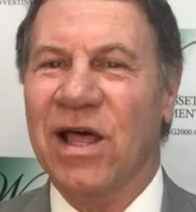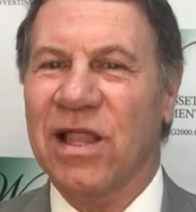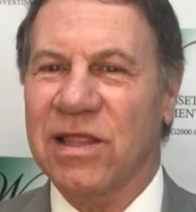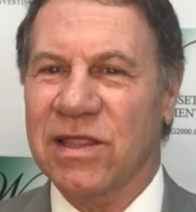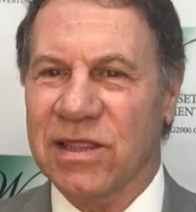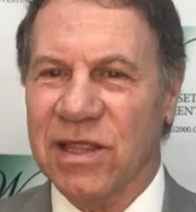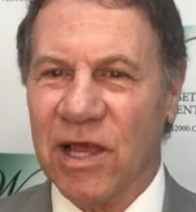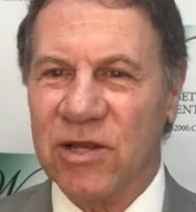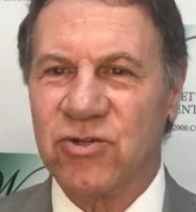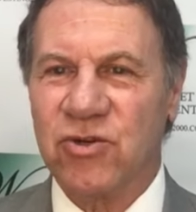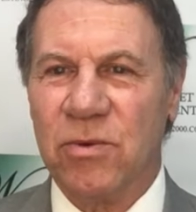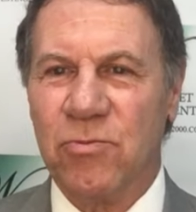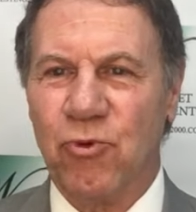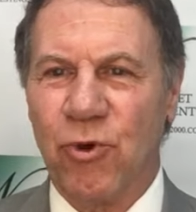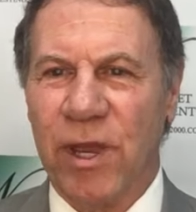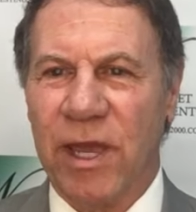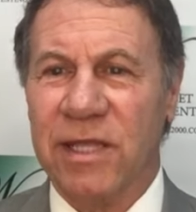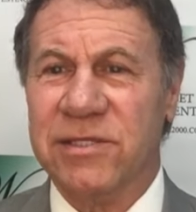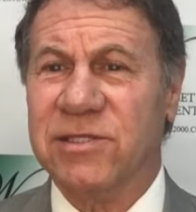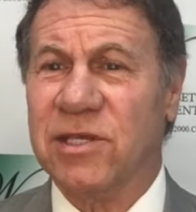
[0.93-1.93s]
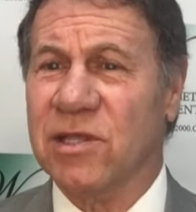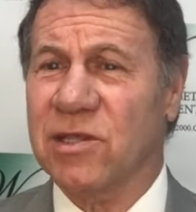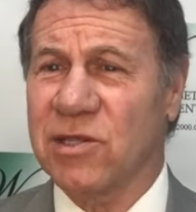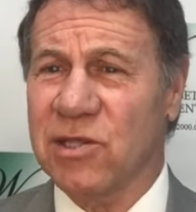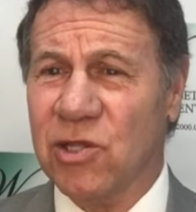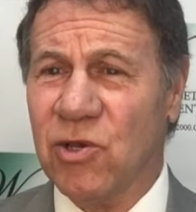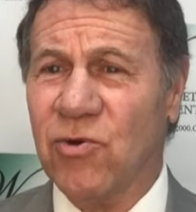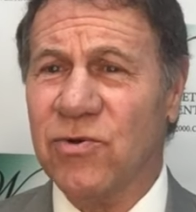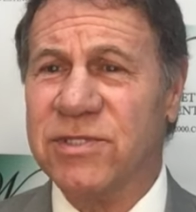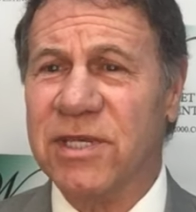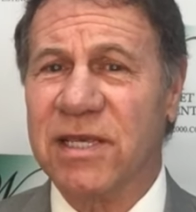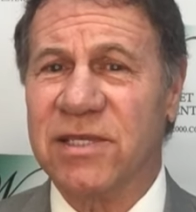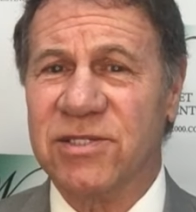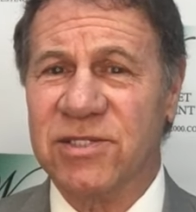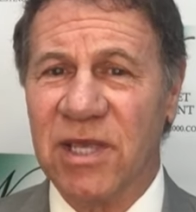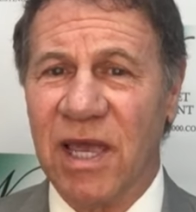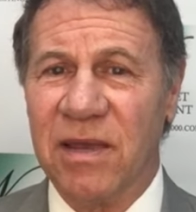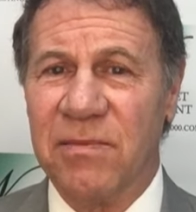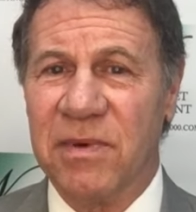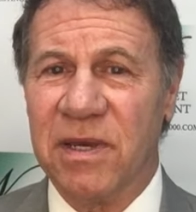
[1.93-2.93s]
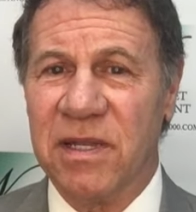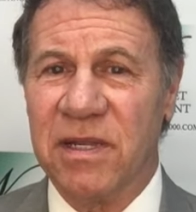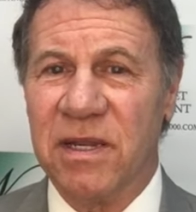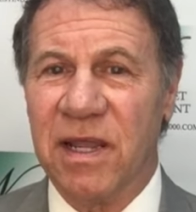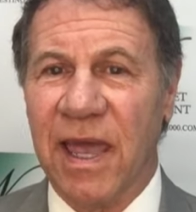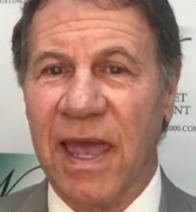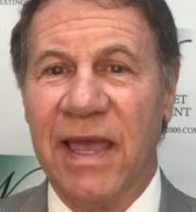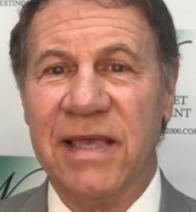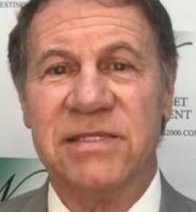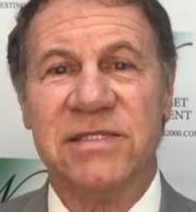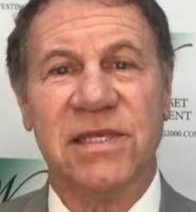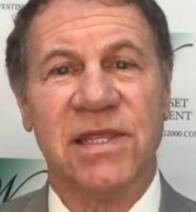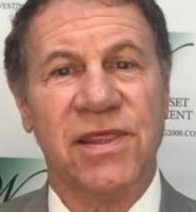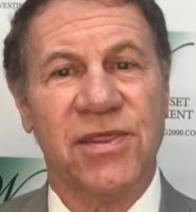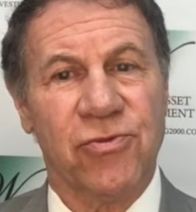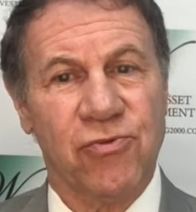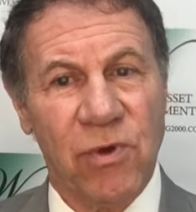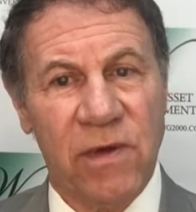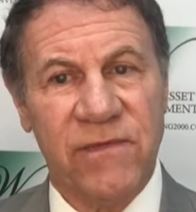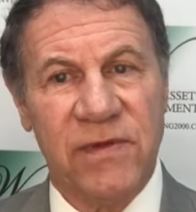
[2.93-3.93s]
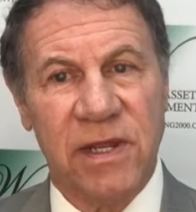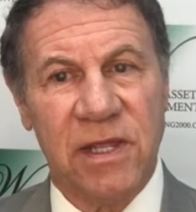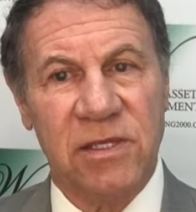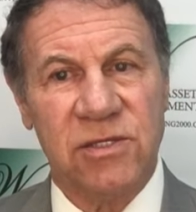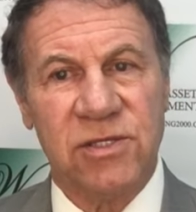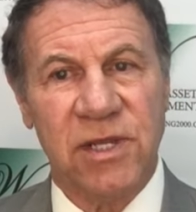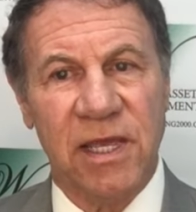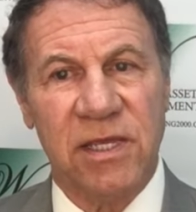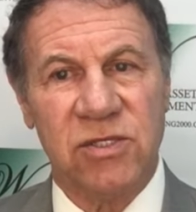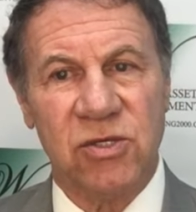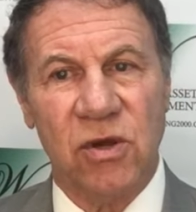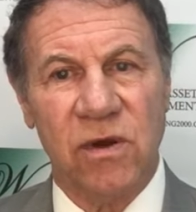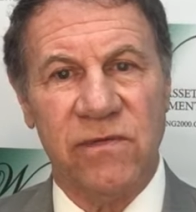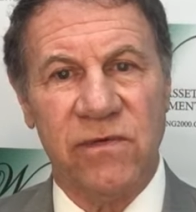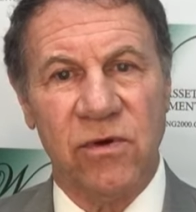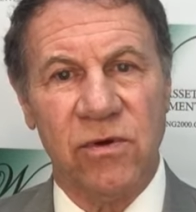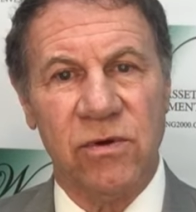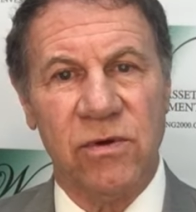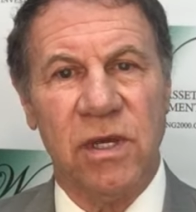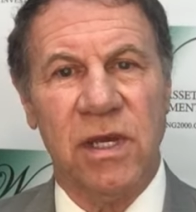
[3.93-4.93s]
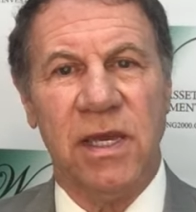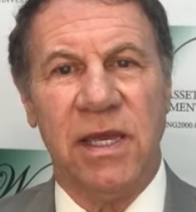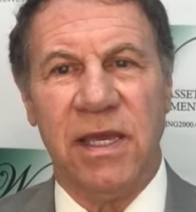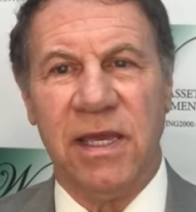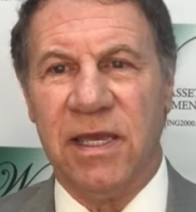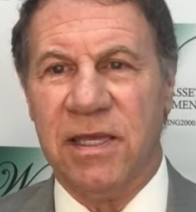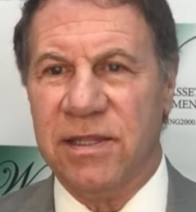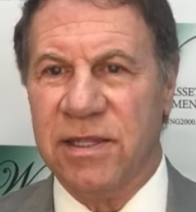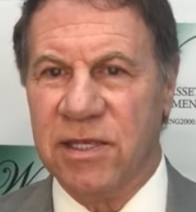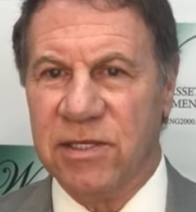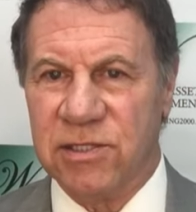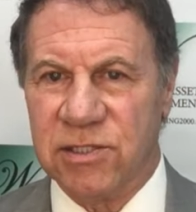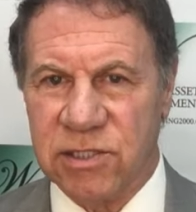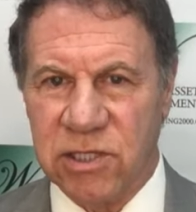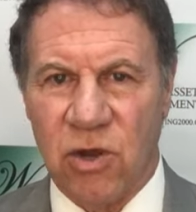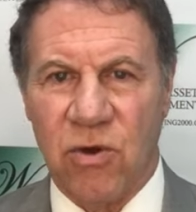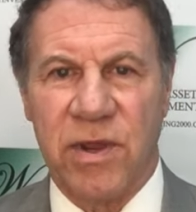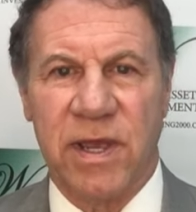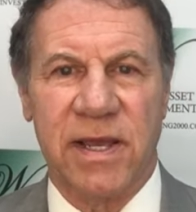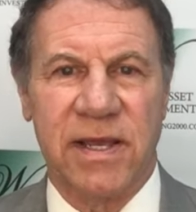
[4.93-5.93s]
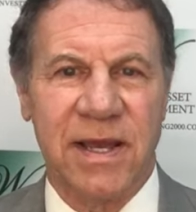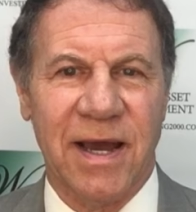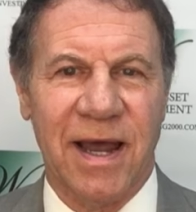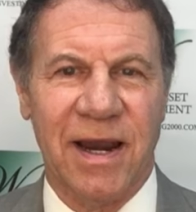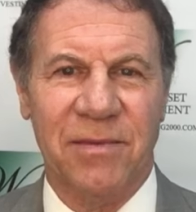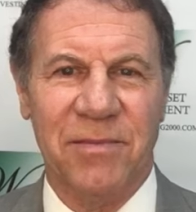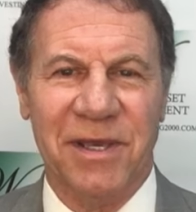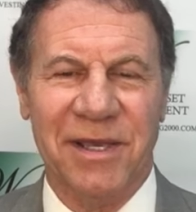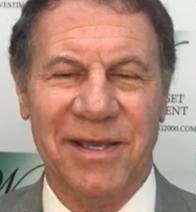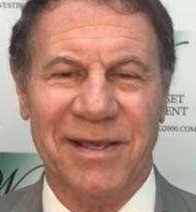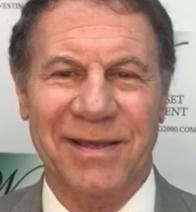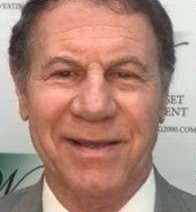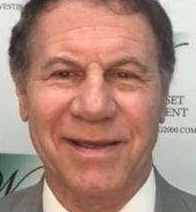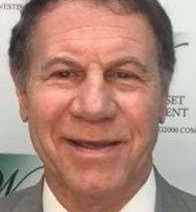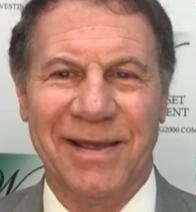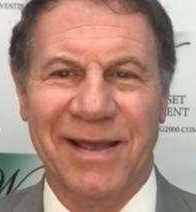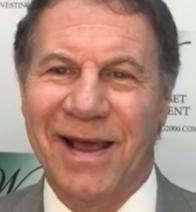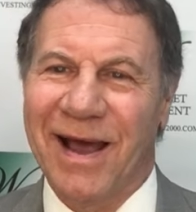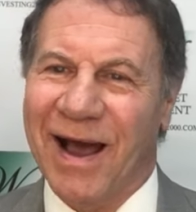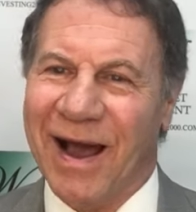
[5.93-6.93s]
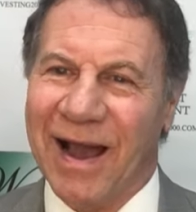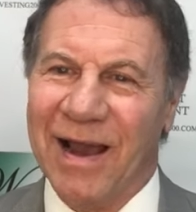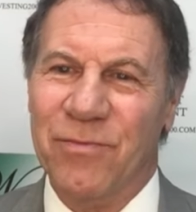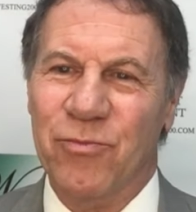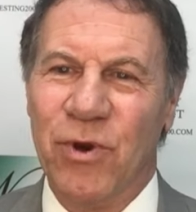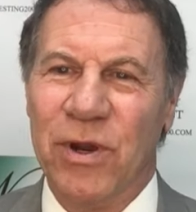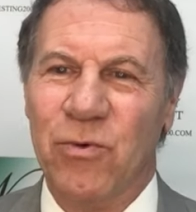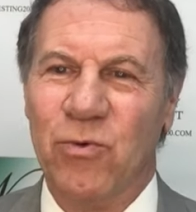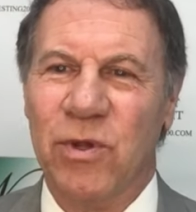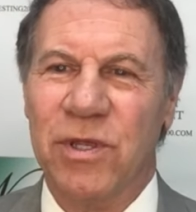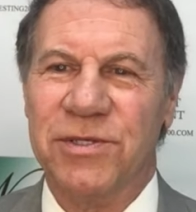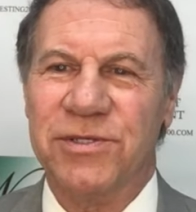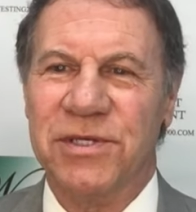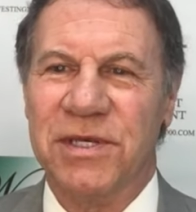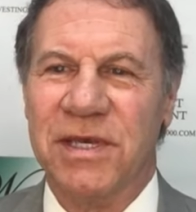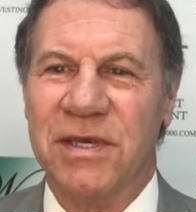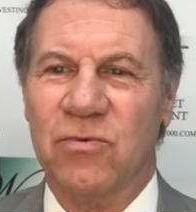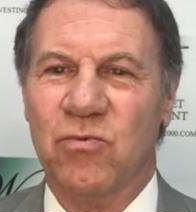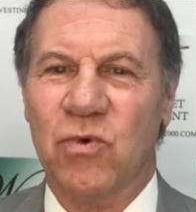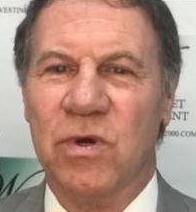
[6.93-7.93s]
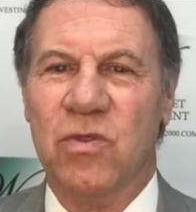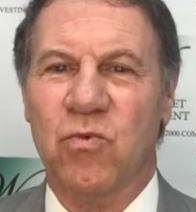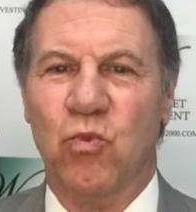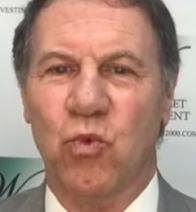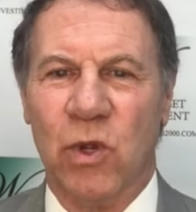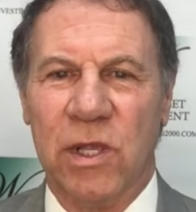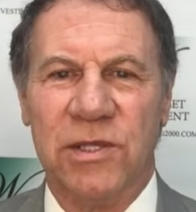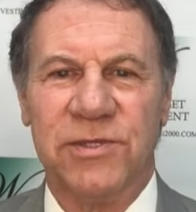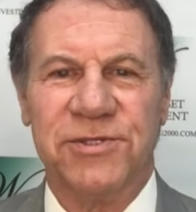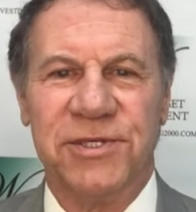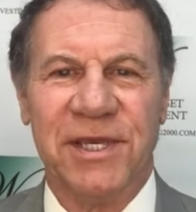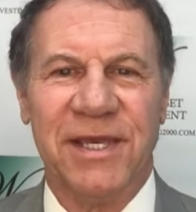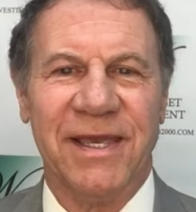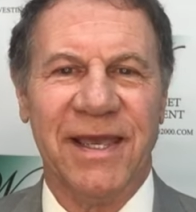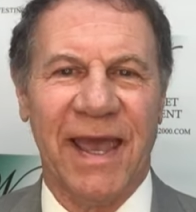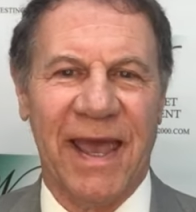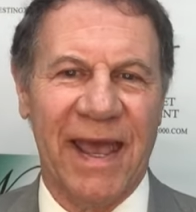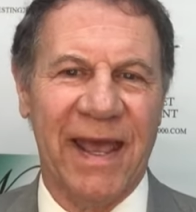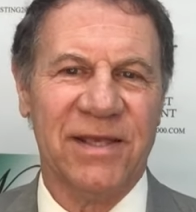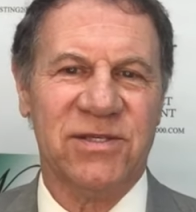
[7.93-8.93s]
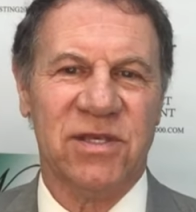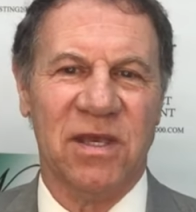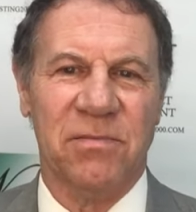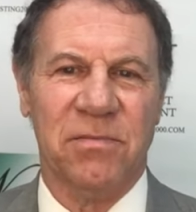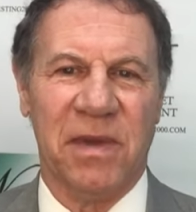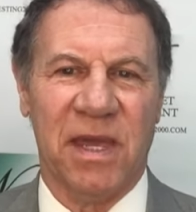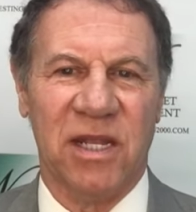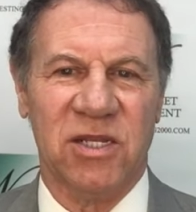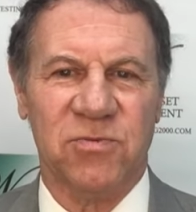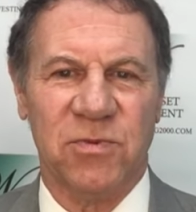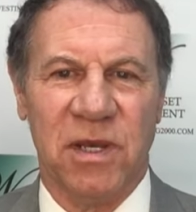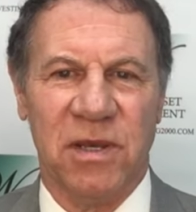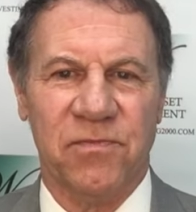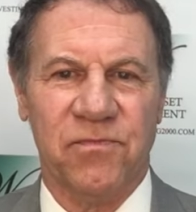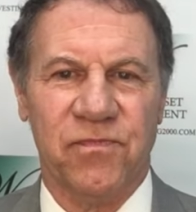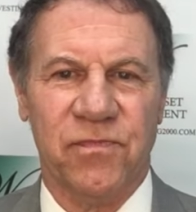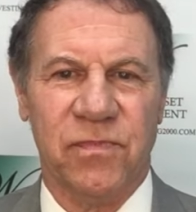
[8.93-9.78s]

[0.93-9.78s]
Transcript: luxury brands lose excitement as thriftiness takes over in this slowing economy. I'm Brent Wilsey with Wilsey Asset Management.